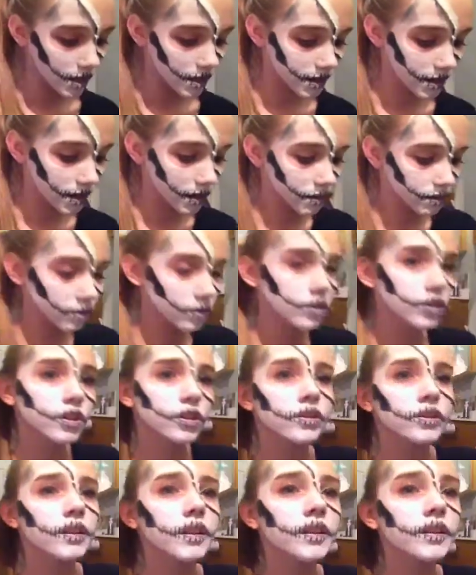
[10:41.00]
Now, the
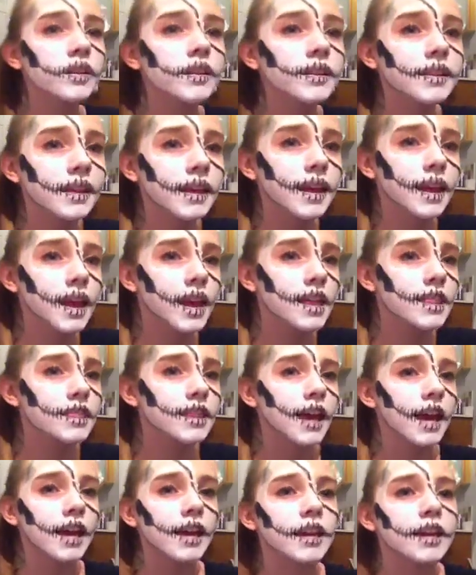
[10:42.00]
only other thing
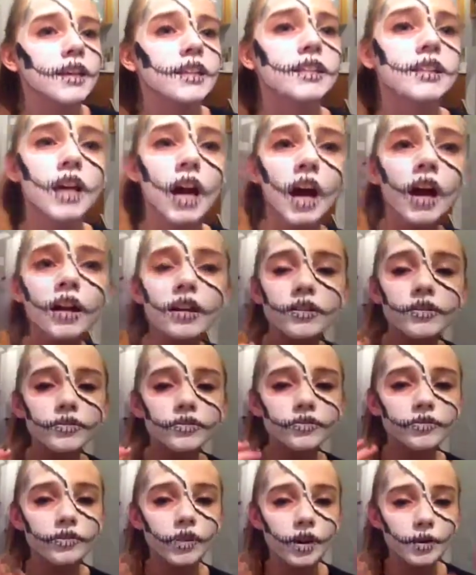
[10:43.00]
that is kind of
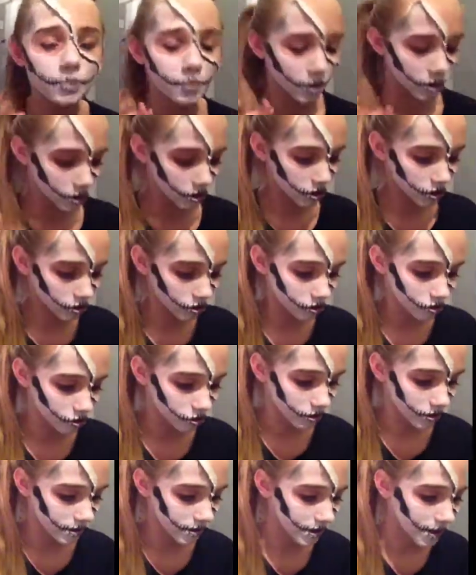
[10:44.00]
a personal
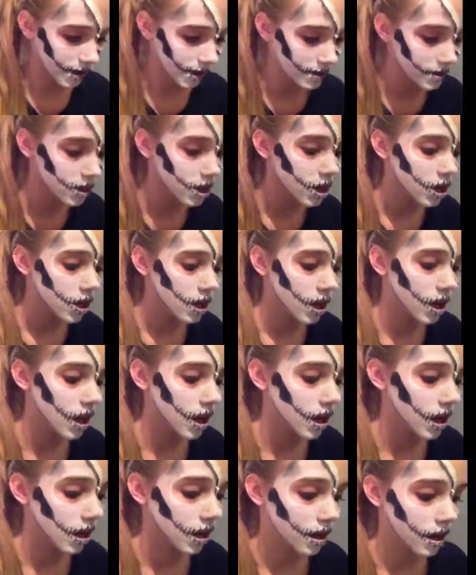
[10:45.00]
choice, I guess,
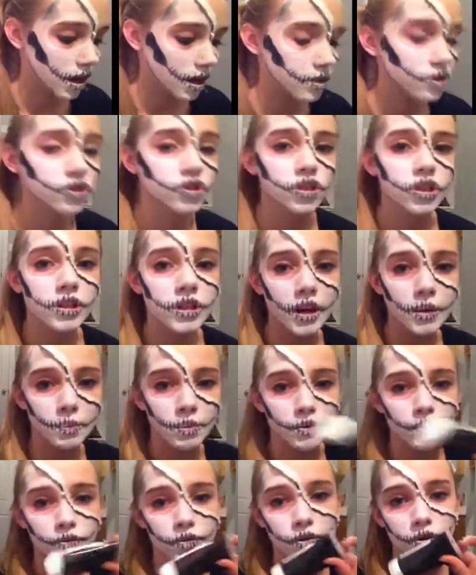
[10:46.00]
usually I
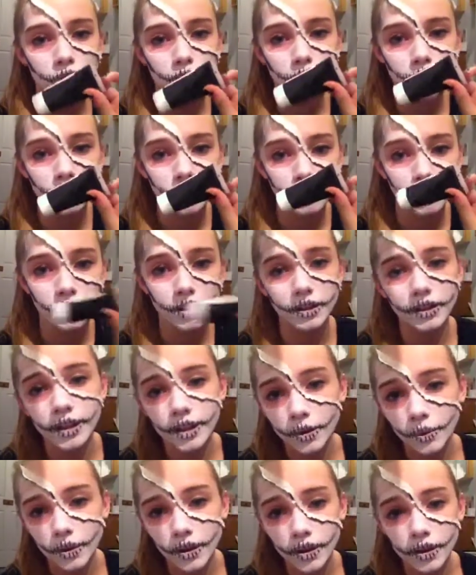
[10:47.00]
prefer the
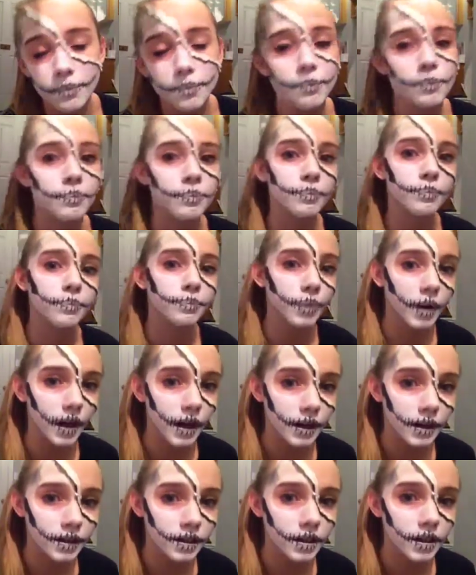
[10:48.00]
liquid,
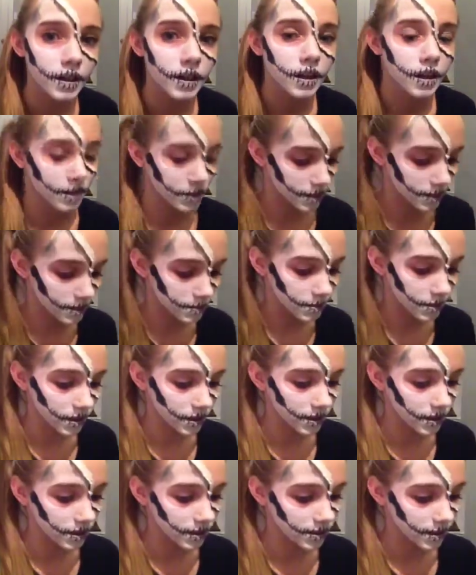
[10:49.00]
but to speed
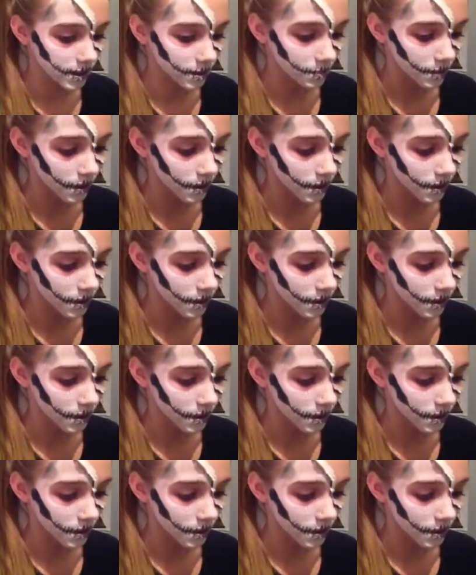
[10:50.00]
things up,